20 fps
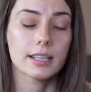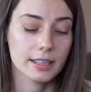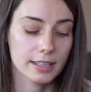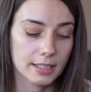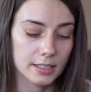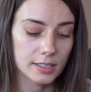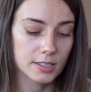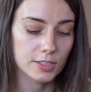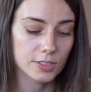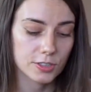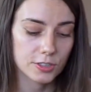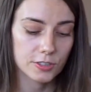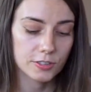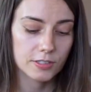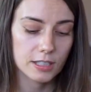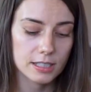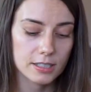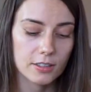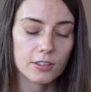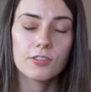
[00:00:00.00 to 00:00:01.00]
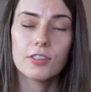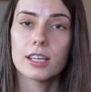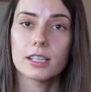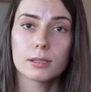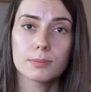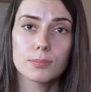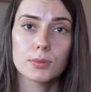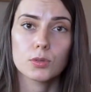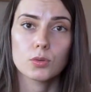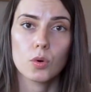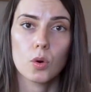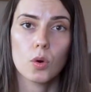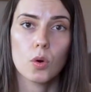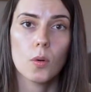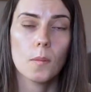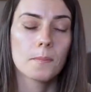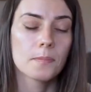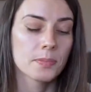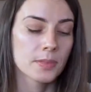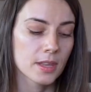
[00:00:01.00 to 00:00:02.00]
It does serve as advanced
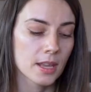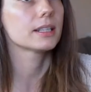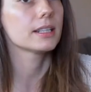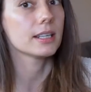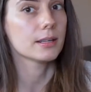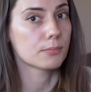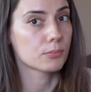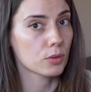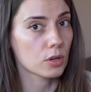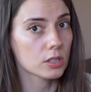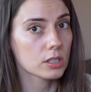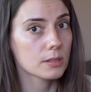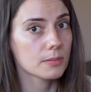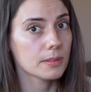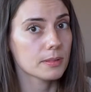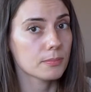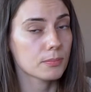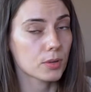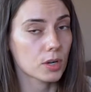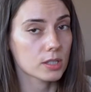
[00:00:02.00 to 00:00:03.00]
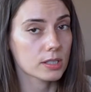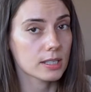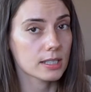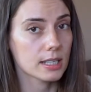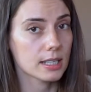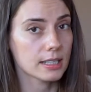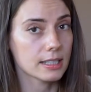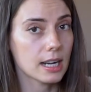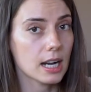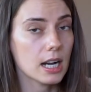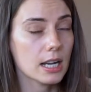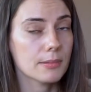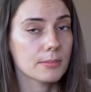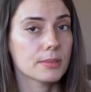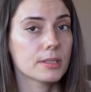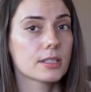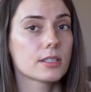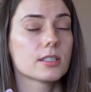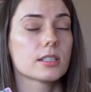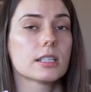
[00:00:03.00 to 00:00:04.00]
parole, but the approximate processing
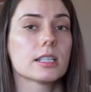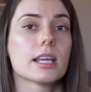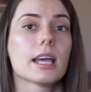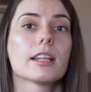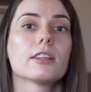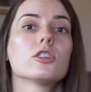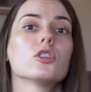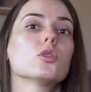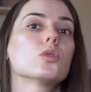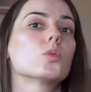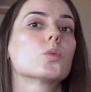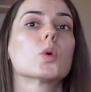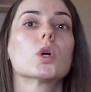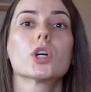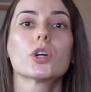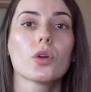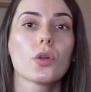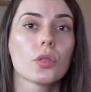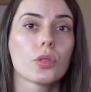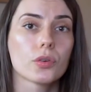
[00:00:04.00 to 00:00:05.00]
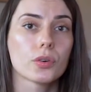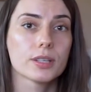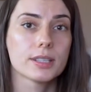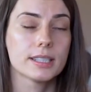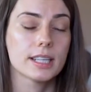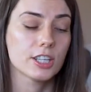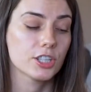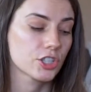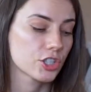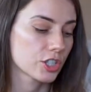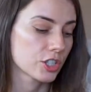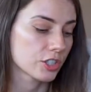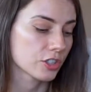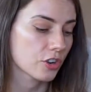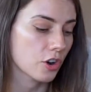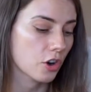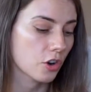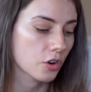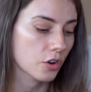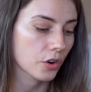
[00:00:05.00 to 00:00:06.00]
times to get your work authorization
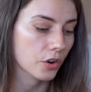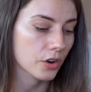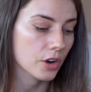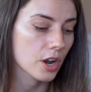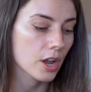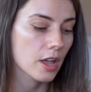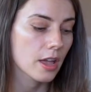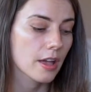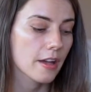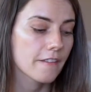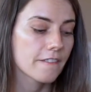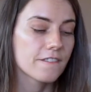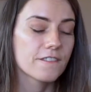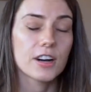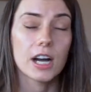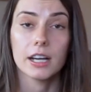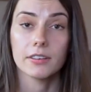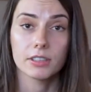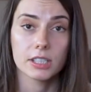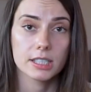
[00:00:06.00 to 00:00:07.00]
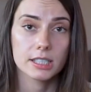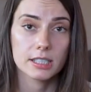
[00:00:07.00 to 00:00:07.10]
are 5 to